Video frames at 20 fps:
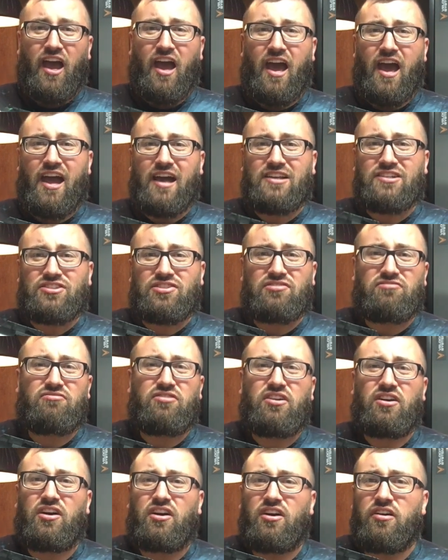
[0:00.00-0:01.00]

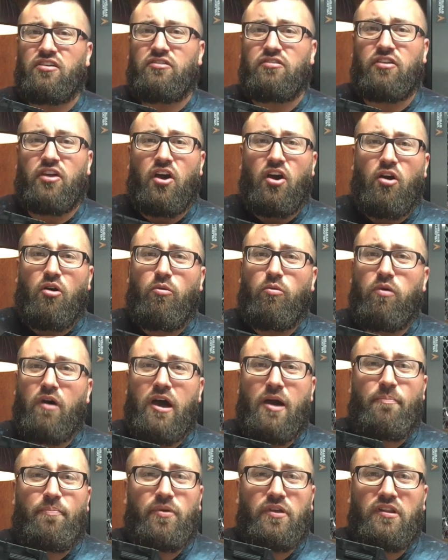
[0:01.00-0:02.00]
X300
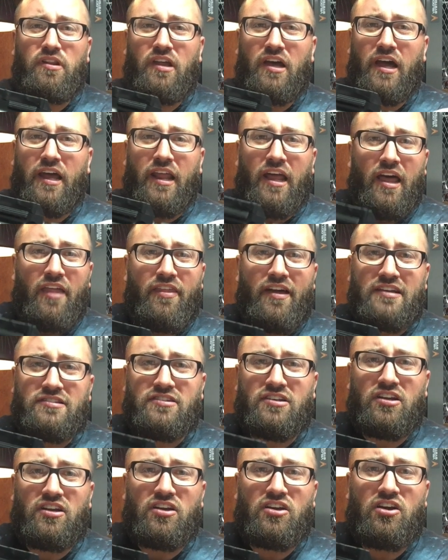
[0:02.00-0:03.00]
weapon light that's
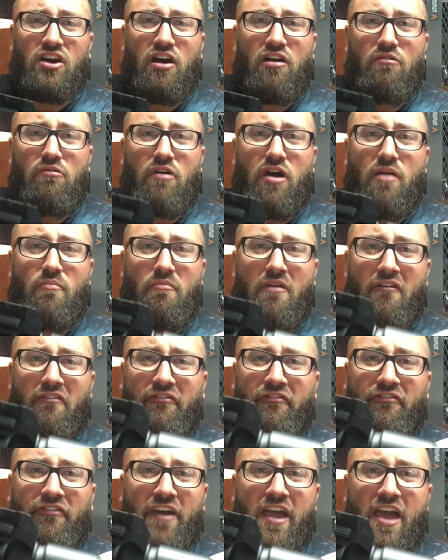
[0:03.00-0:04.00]
gonna go on my
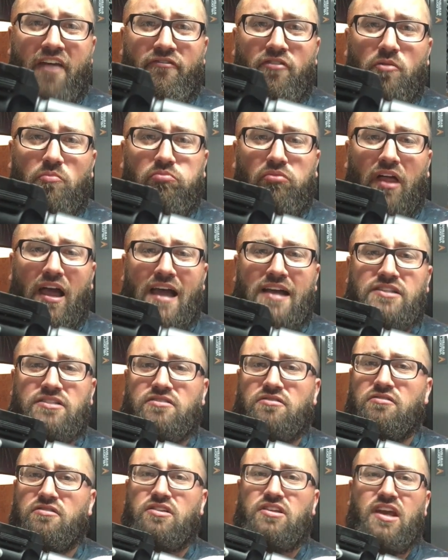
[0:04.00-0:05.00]
favorite
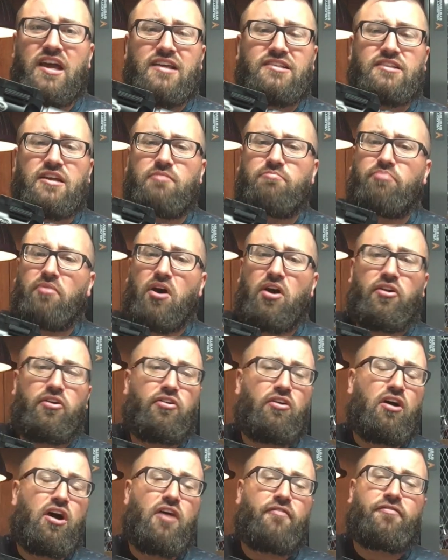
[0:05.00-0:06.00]
blaster. Yes, I bought
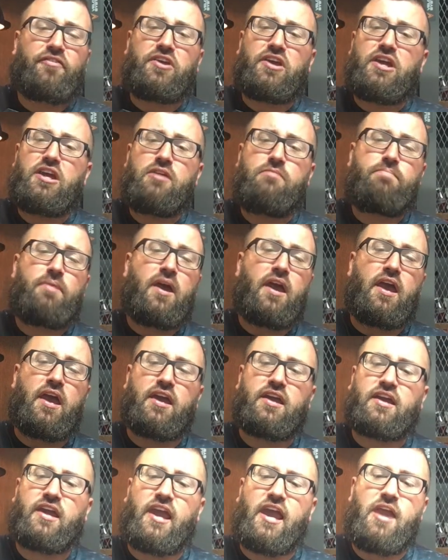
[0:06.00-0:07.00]
it off of eBay.
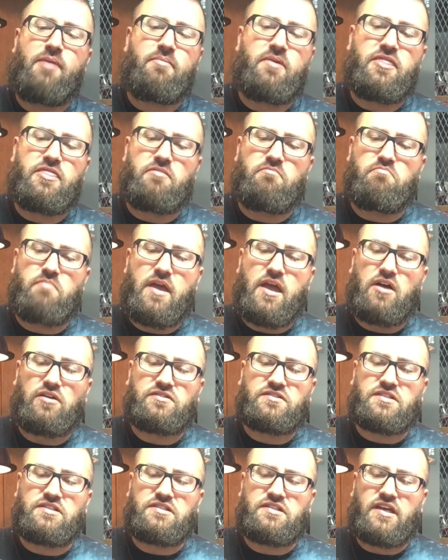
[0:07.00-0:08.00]
It came in the mail
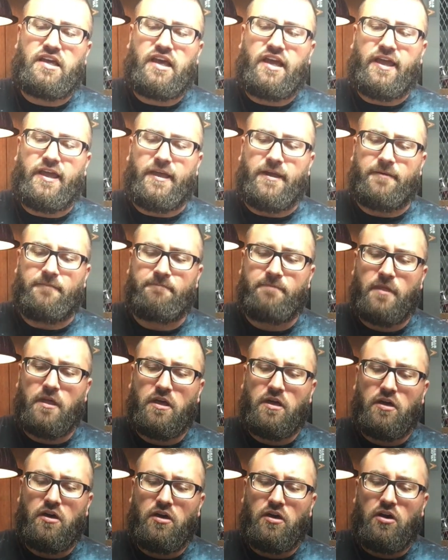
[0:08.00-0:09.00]
today.
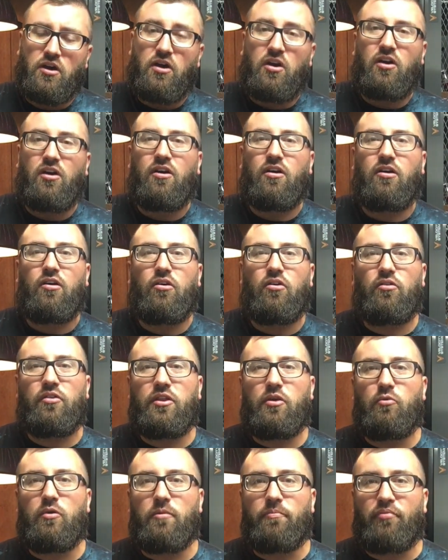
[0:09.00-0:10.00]

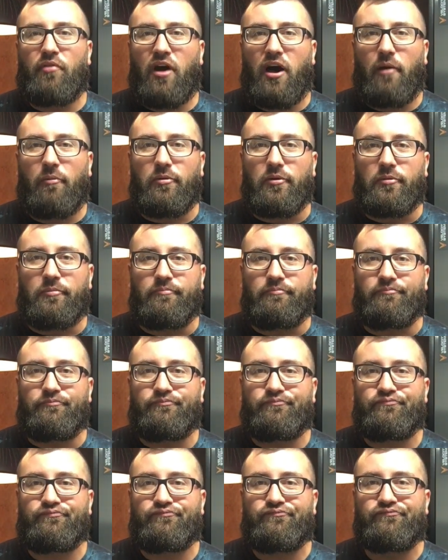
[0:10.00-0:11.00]
Only one problem.
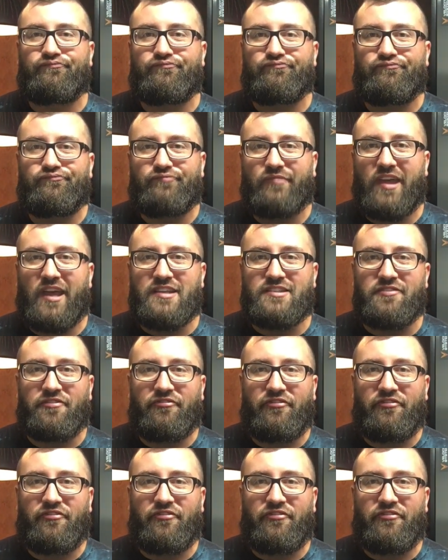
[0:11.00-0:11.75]
It's a